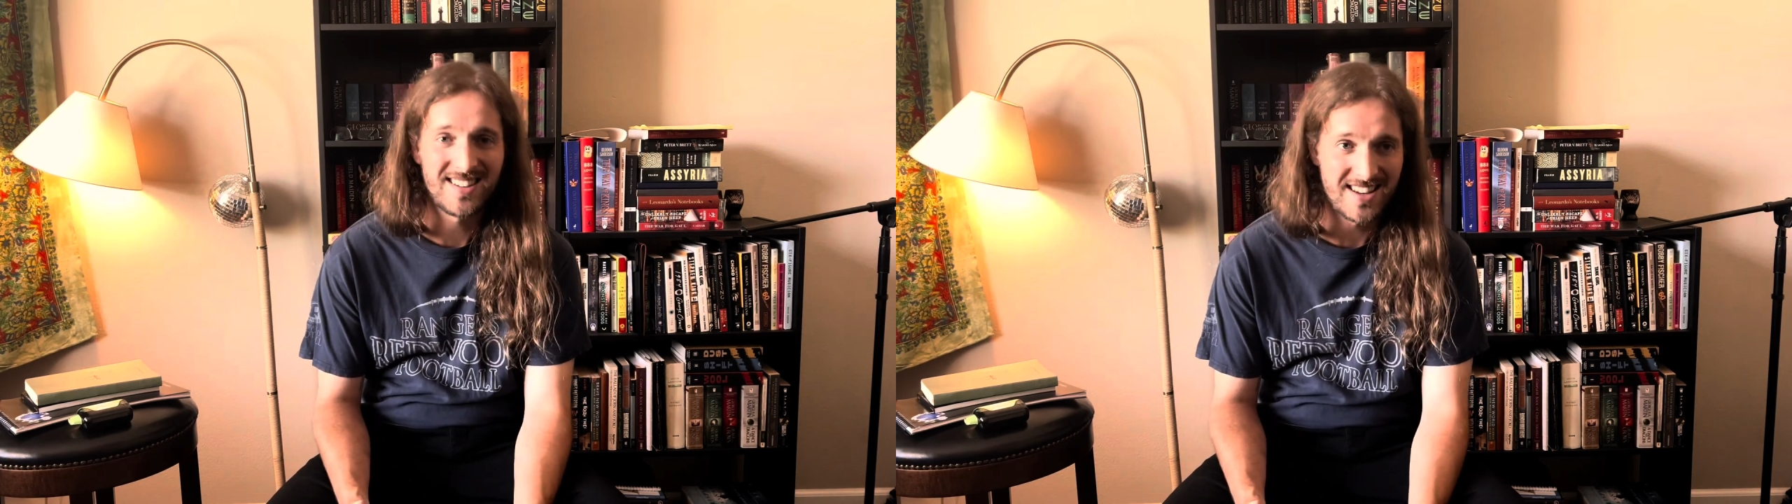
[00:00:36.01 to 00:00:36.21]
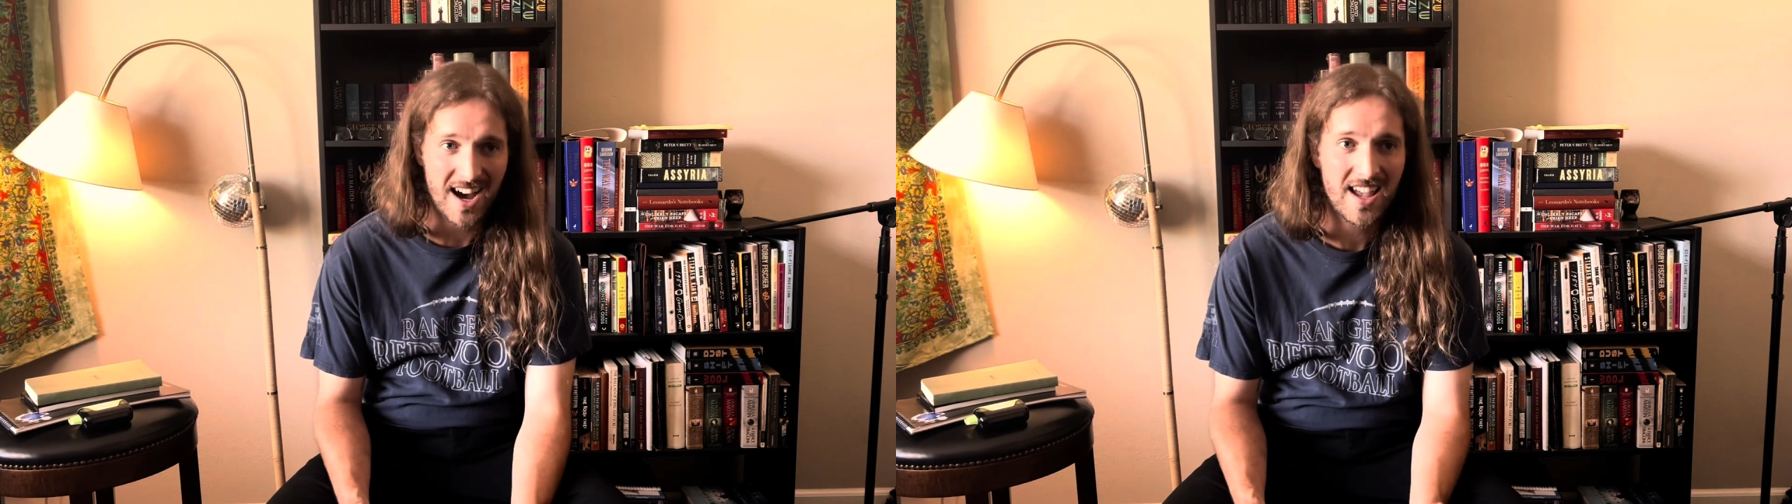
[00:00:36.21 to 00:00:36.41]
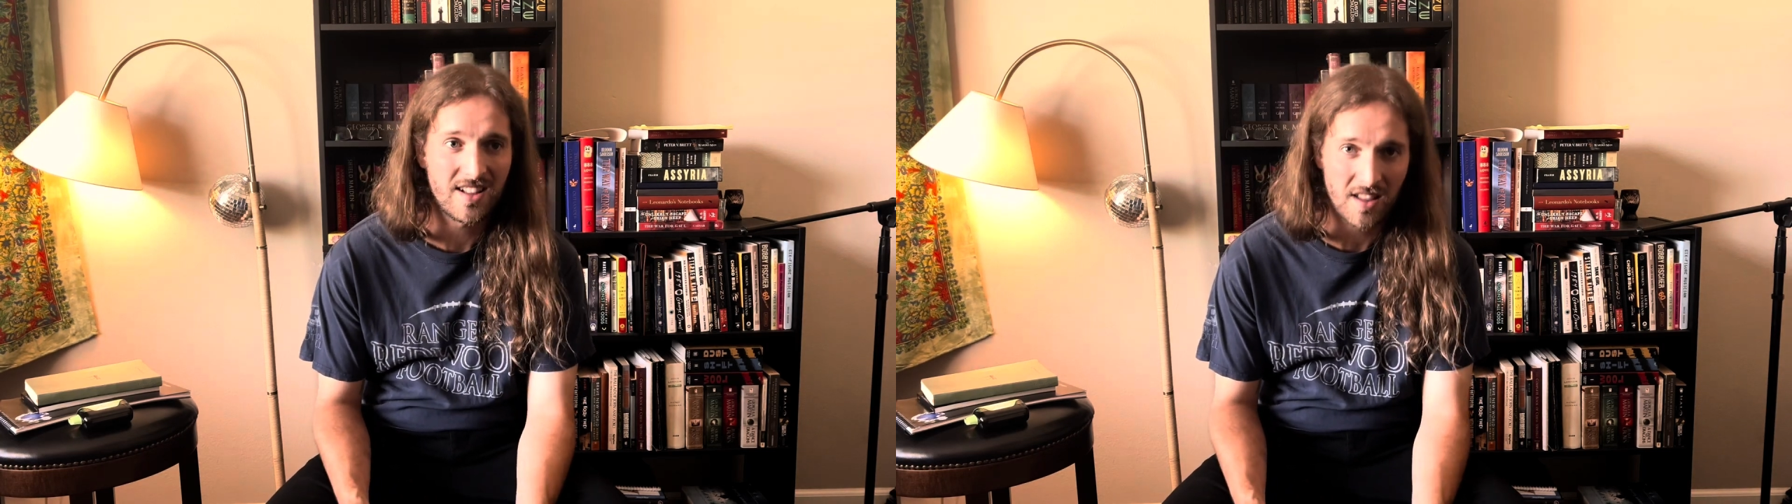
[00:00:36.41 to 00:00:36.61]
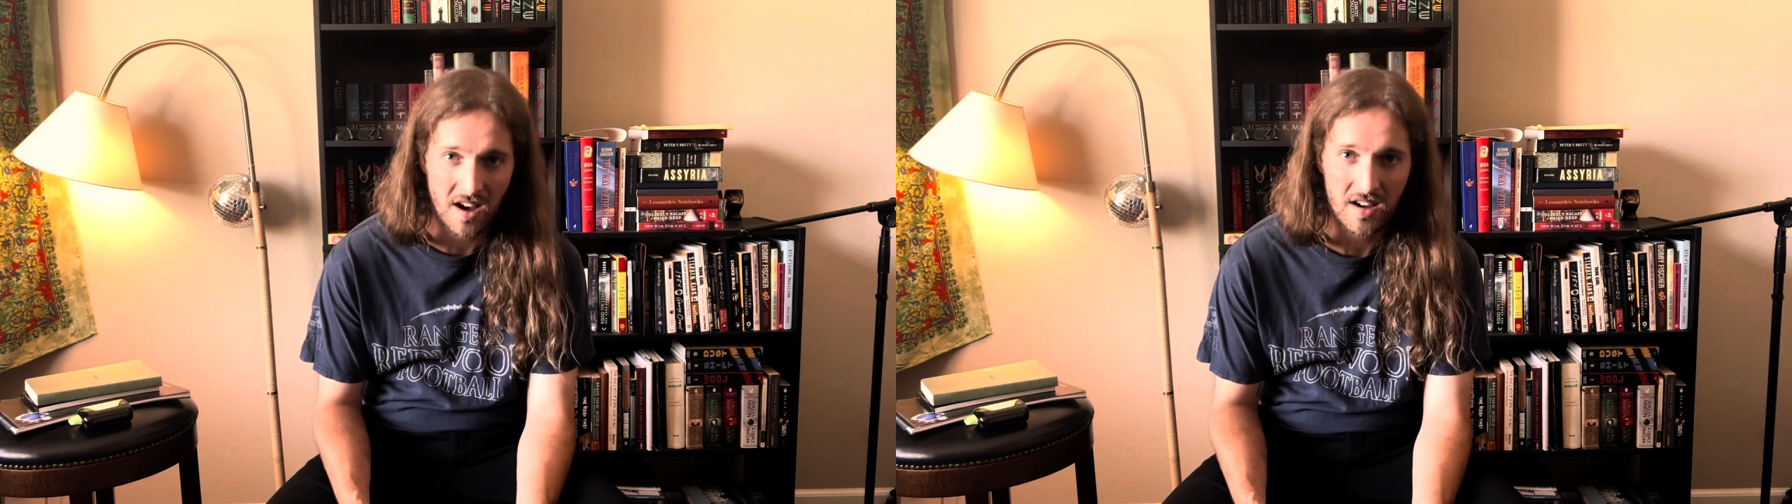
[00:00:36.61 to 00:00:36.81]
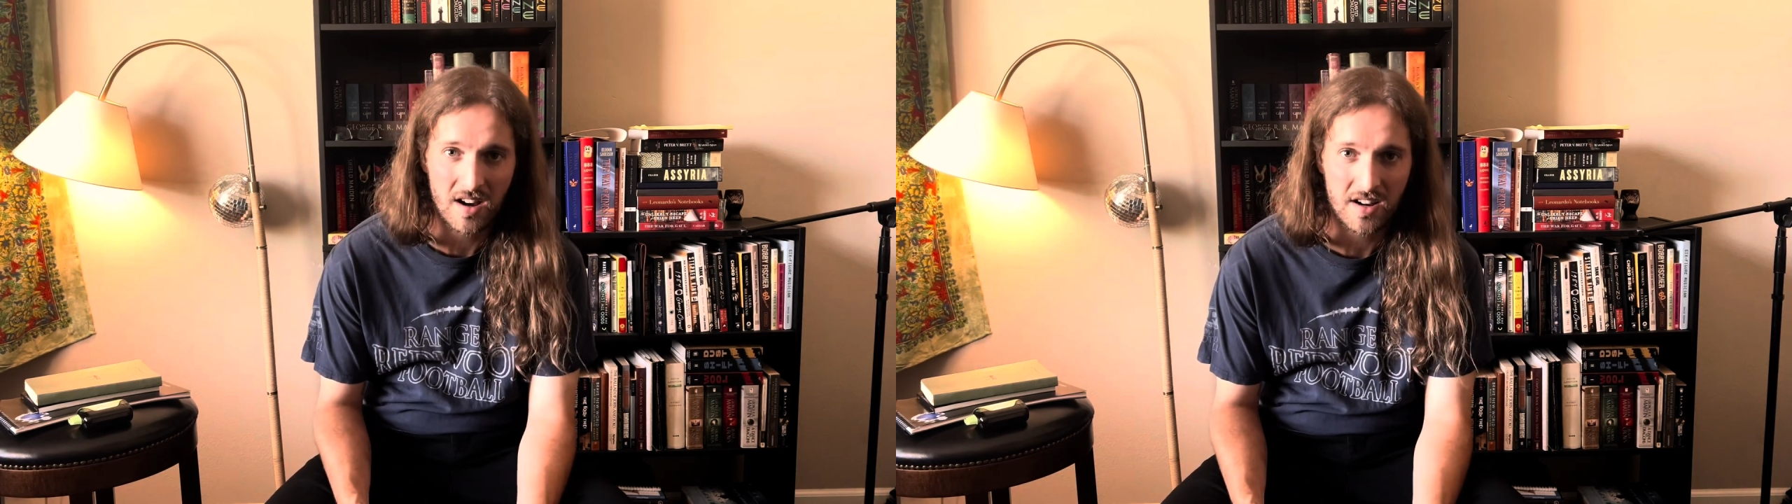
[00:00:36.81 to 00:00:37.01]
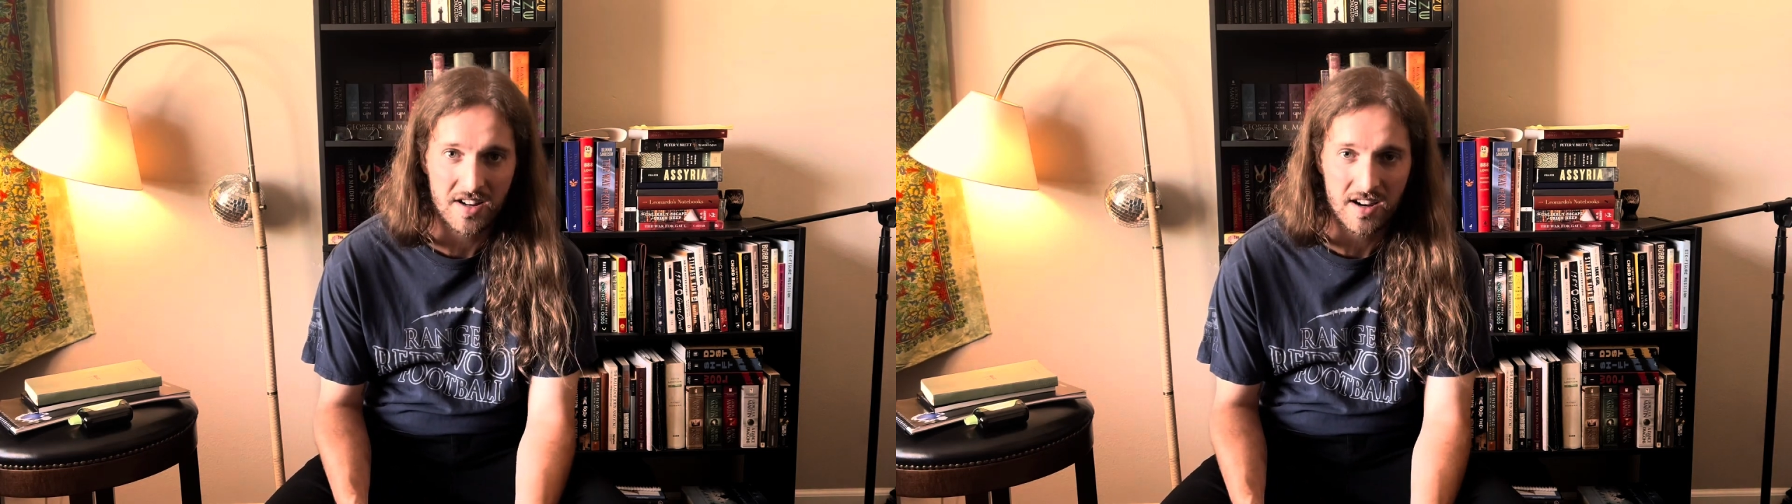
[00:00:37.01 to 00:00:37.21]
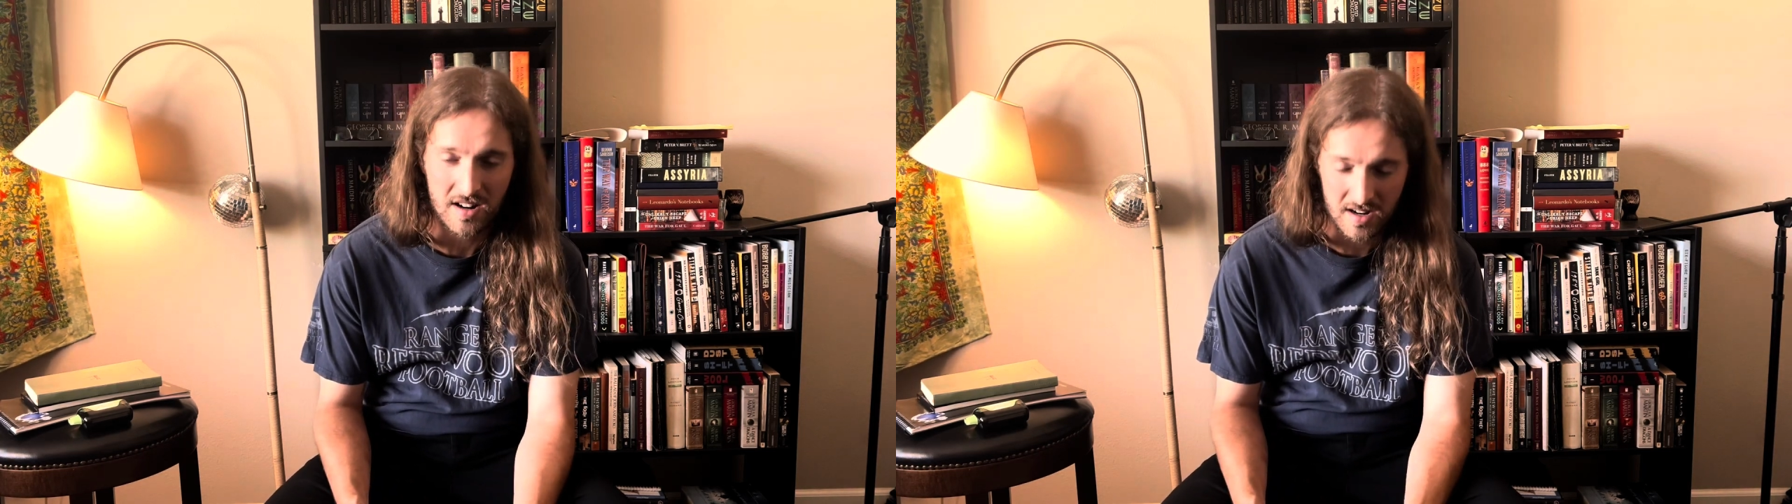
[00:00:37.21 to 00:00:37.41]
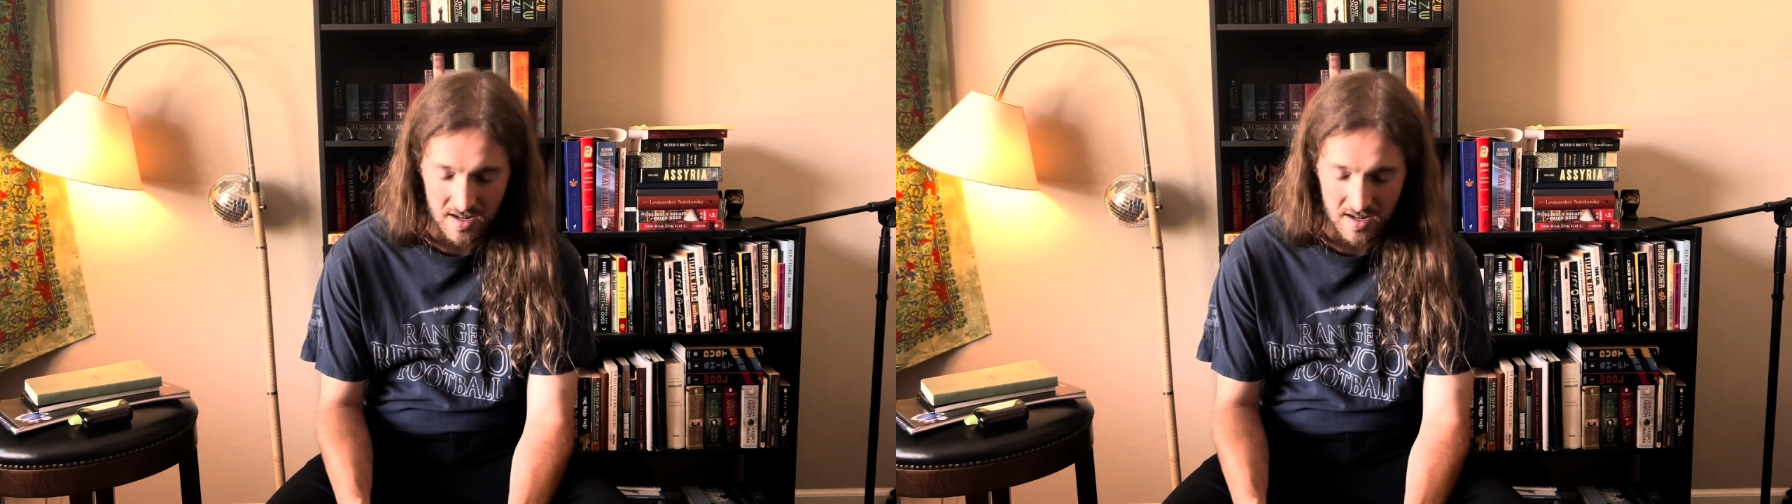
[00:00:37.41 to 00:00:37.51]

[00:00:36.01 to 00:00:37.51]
dialogue on here.